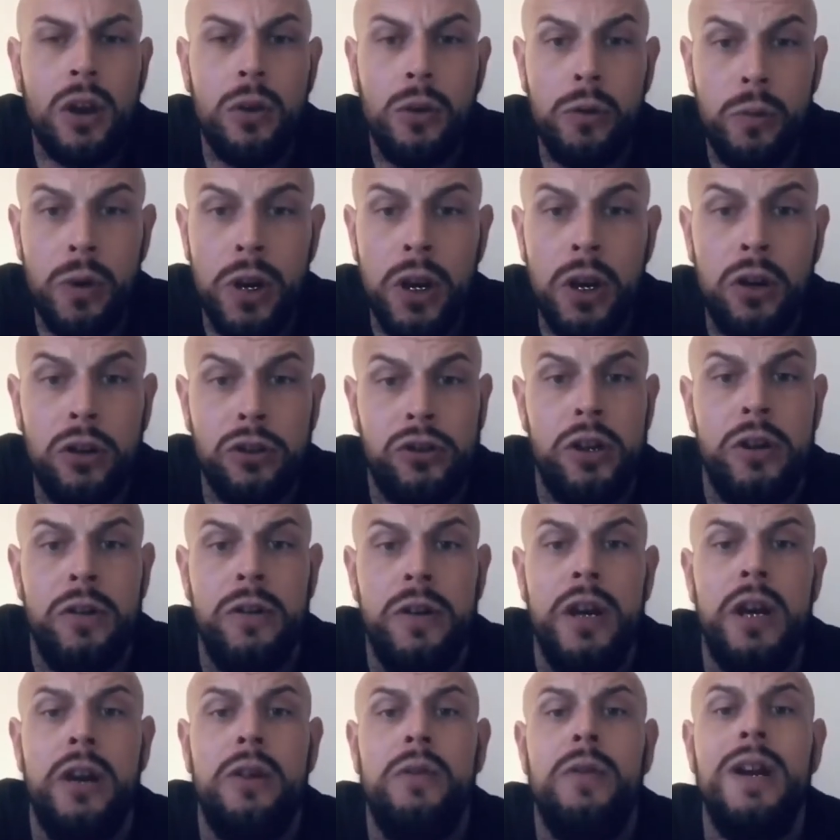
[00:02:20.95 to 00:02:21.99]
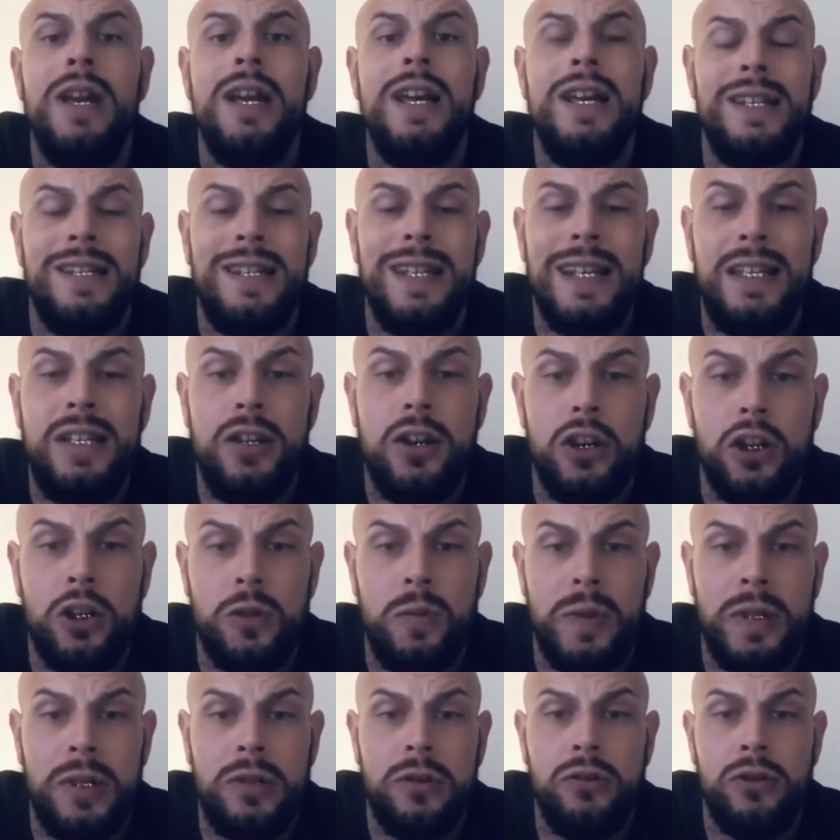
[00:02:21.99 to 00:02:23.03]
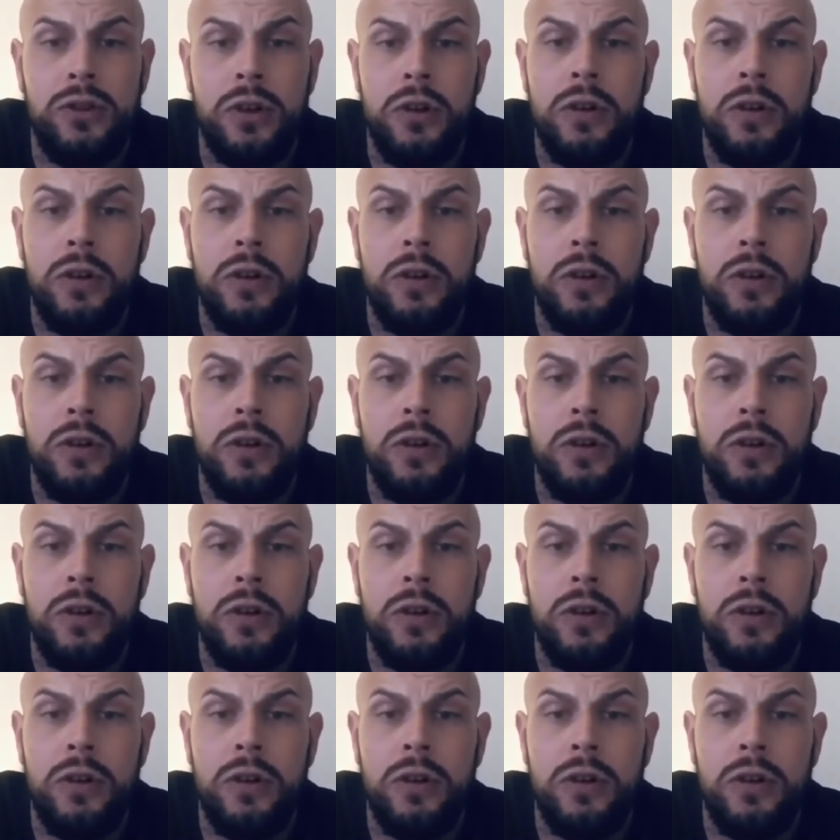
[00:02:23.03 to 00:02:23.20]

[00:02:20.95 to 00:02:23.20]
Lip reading: We also know City Hospital's